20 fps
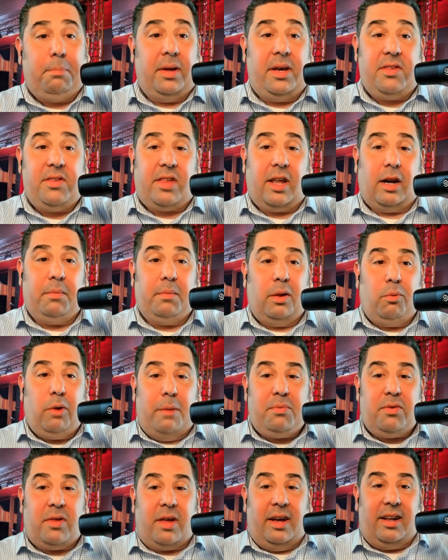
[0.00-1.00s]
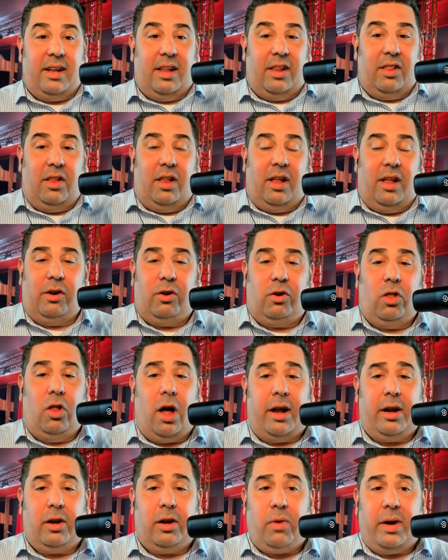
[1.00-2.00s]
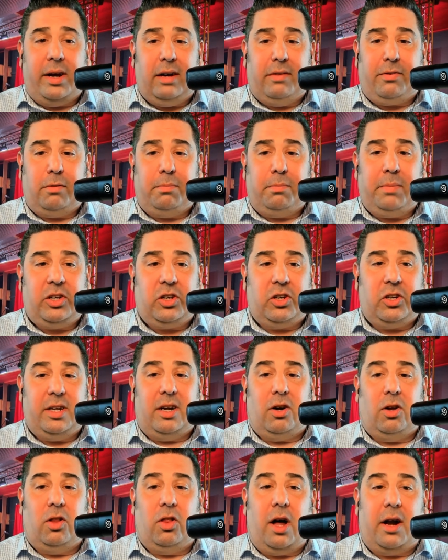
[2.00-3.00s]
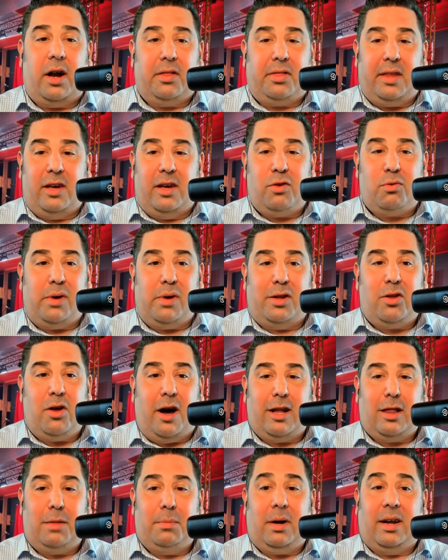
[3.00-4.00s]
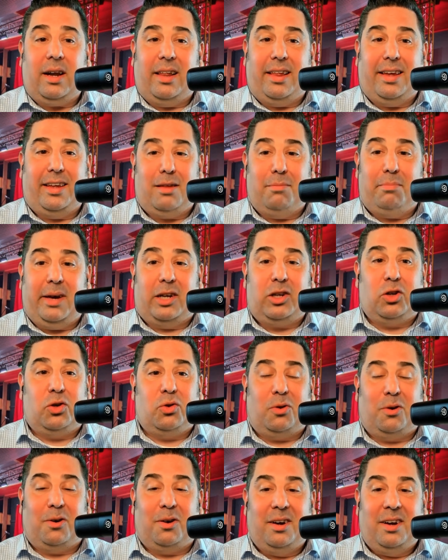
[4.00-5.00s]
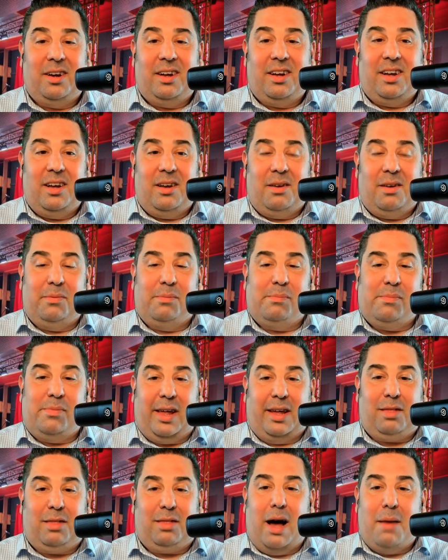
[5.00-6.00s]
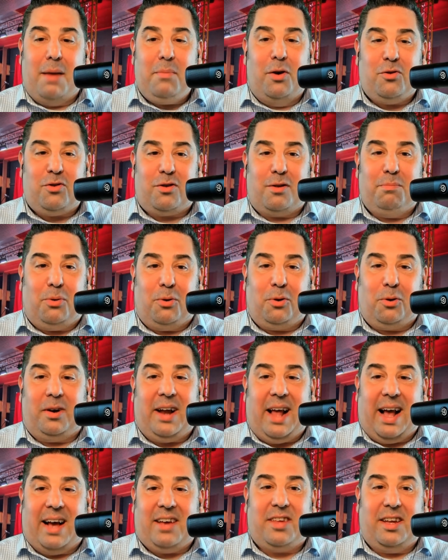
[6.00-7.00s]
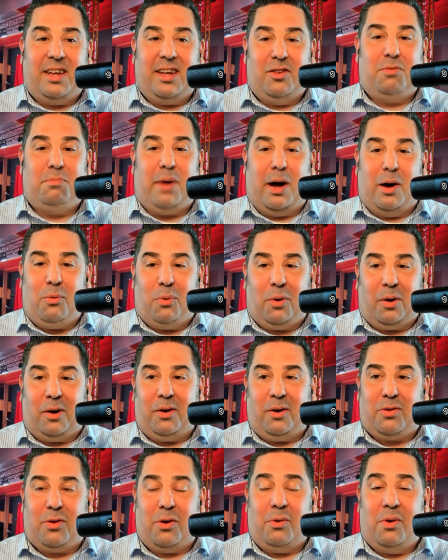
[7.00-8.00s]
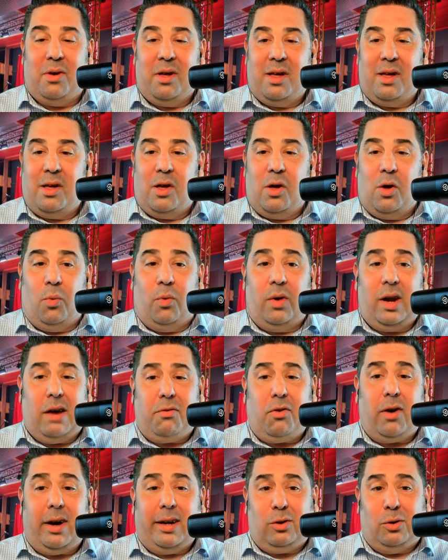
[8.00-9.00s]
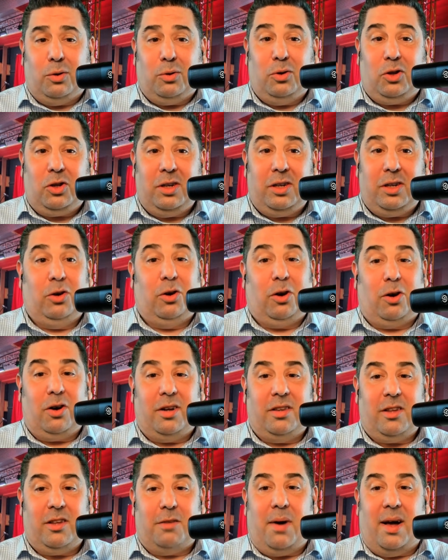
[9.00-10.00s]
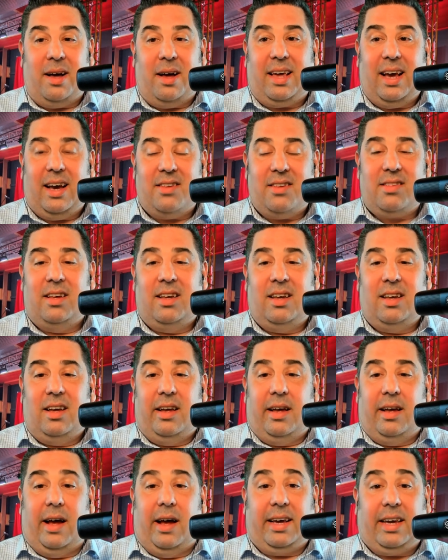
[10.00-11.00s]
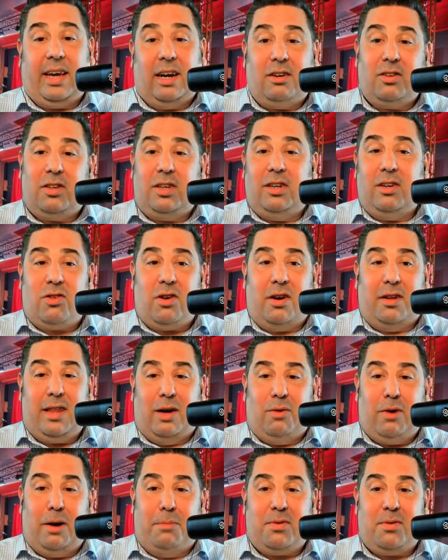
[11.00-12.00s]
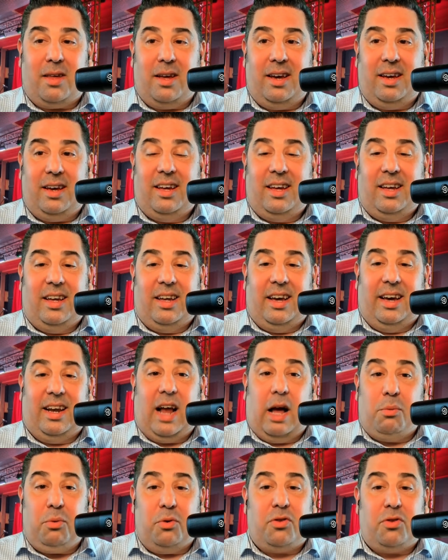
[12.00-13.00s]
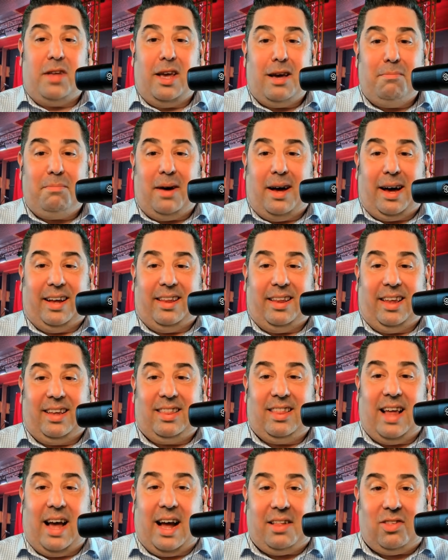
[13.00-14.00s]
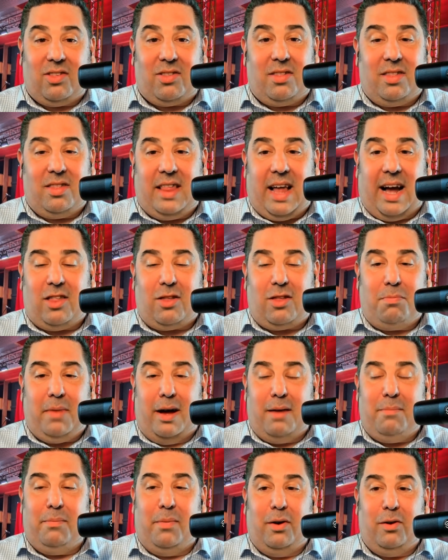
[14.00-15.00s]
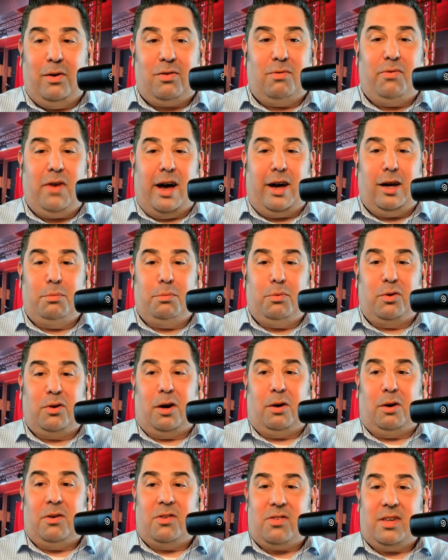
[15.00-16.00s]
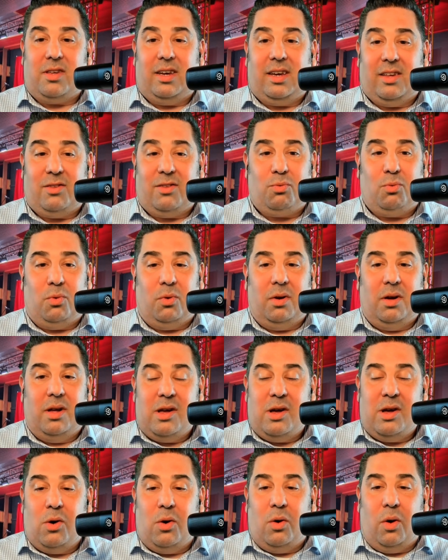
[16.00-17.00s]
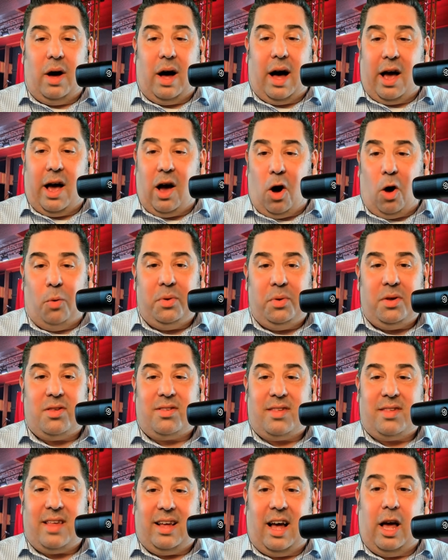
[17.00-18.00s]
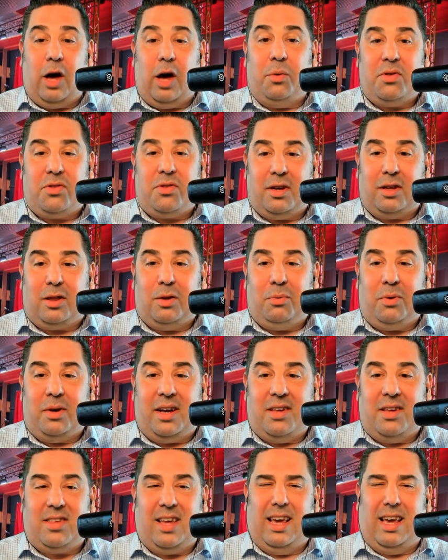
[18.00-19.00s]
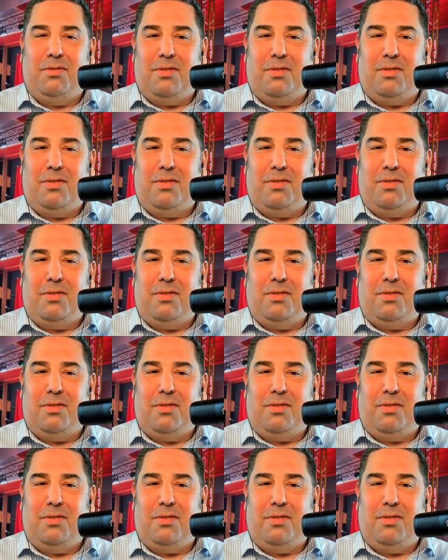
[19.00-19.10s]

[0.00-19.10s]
Please send them to the website. A lot of great information there. A lot of things that I talked about. I like to make sure, like, my most important asset is my word. So whatever I told you, you heard on this podcast, I guarantee you it's on that website, and I will stand by it. Like, that's my most valuable currency. Is I always stick to what I say.